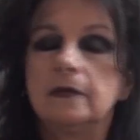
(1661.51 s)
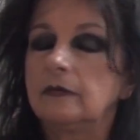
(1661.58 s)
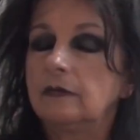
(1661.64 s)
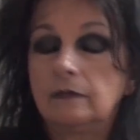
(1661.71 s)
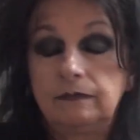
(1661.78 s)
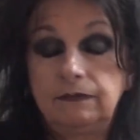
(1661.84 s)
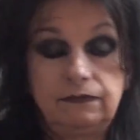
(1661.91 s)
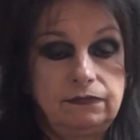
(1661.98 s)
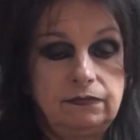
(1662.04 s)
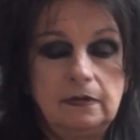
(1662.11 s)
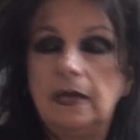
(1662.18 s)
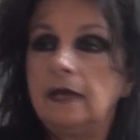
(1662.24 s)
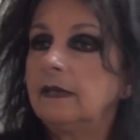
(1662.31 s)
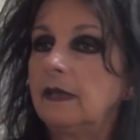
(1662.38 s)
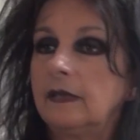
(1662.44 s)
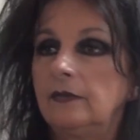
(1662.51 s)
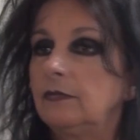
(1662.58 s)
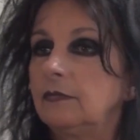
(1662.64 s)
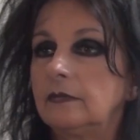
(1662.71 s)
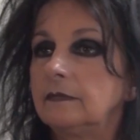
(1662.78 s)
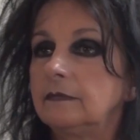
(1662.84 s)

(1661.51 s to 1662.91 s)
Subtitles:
so I can do.